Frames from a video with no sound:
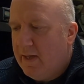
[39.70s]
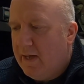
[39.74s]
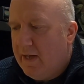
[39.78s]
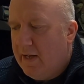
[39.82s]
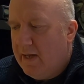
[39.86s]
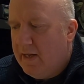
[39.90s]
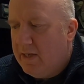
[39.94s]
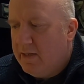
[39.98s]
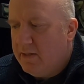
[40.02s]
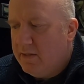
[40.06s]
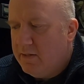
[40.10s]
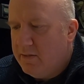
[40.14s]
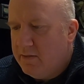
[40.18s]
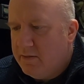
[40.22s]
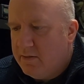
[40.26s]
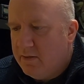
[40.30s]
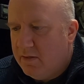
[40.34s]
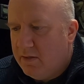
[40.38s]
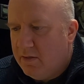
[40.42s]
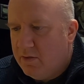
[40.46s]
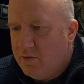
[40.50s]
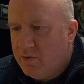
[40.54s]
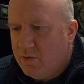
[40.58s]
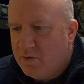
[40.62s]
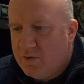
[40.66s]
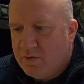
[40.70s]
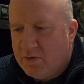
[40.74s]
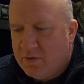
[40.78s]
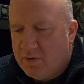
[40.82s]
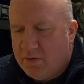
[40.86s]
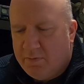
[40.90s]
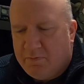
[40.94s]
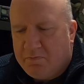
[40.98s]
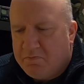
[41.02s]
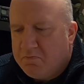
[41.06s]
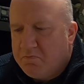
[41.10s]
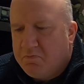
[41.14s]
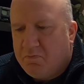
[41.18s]
and
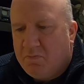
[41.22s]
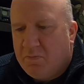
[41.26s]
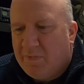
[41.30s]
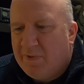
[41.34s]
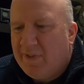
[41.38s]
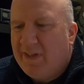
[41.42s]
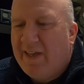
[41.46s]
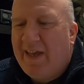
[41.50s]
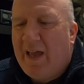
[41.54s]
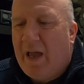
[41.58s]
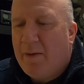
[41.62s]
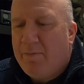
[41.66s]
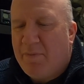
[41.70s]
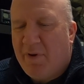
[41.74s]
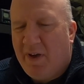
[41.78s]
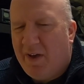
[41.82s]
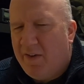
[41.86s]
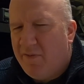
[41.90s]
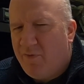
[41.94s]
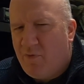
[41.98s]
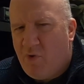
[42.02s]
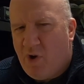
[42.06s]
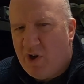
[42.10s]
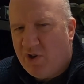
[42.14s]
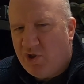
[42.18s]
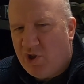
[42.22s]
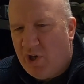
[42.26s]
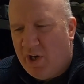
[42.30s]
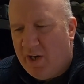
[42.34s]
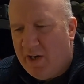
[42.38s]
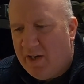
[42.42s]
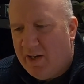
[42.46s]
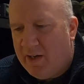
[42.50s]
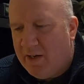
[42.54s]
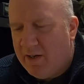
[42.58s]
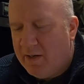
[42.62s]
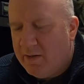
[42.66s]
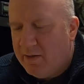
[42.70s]
just get a bit of fresh
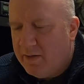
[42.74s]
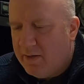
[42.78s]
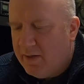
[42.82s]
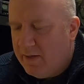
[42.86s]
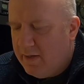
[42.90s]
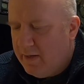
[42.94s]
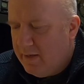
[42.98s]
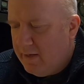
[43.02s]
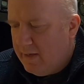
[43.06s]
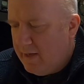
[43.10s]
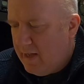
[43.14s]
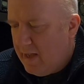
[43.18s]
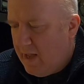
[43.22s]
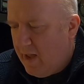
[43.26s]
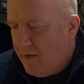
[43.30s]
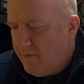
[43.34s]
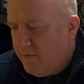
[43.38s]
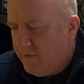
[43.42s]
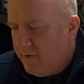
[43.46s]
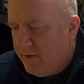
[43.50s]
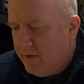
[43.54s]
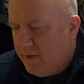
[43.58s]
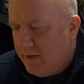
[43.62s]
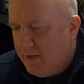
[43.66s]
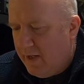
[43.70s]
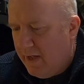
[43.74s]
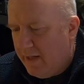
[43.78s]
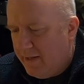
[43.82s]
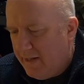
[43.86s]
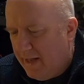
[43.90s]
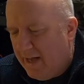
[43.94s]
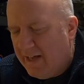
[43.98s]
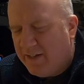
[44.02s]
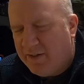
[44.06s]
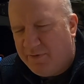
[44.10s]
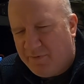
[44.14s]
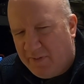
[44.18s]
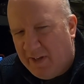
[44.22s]
air, have a
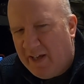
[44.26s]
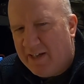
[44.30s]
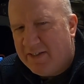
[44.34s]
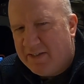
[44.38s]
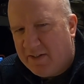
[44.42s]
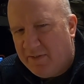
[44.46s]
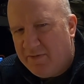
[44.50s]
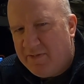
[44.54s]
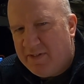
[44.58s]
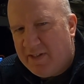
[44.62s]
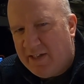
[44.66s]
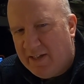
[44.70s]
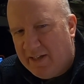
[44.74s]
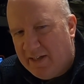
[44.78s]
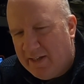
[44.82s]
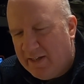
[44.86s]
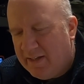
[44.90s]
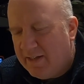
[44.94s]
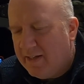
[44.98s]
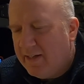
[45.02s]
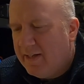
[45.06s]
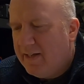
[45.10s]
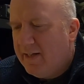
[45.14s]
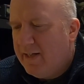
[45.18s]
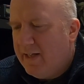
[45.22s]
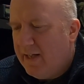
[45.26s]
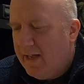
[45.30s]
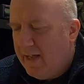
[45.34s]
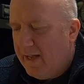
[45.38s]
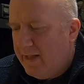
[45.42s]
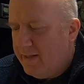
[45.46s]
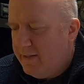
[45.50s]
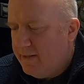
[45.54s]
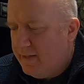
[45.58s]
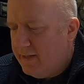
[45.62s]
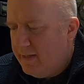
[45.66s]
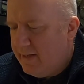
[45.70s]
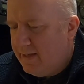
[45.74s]
nice flask of tea
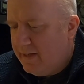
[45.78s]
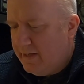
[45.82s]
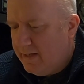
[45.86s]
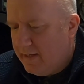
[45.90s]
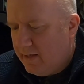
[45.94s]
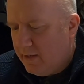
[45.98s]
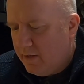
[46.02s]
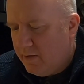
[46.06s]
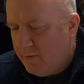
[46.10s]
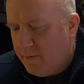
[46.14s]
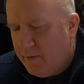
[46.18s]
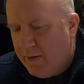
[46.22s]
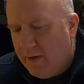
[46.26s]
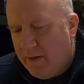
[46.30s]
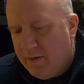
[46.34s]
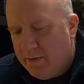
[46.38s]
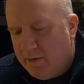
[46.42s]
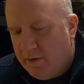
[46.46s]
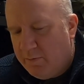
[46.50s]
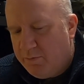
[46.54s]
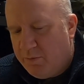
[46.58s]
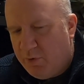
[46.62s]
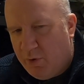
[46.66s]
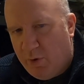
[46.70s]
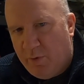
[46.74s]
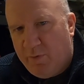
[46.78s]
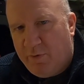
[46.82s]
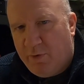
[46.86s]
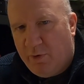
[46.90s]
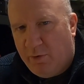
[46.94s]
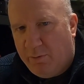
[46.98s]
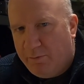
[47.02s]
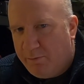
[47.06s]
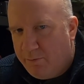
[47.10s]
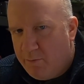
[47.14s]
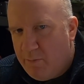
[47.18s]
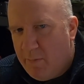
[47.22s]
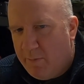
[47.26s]
in the
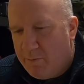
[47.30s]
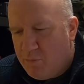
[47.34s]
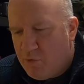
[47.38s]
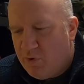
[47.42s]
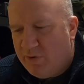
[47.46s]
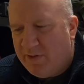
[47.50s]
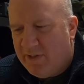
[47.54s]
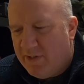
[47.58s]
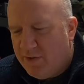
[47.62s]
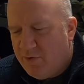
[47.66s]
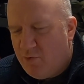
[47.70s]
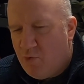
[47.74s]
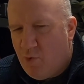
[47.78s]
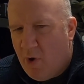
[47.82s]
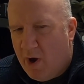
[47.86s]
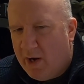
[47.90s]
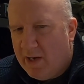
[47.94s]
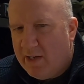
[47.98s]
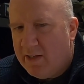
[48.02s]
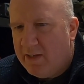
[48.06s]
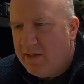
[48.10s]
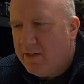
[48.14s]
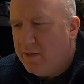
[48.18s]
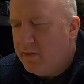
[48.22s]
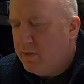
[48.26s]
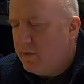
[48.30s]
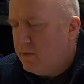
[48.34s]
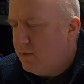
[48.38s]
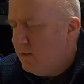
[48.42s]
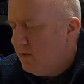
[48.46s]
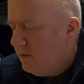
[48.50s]
beautiful British rain.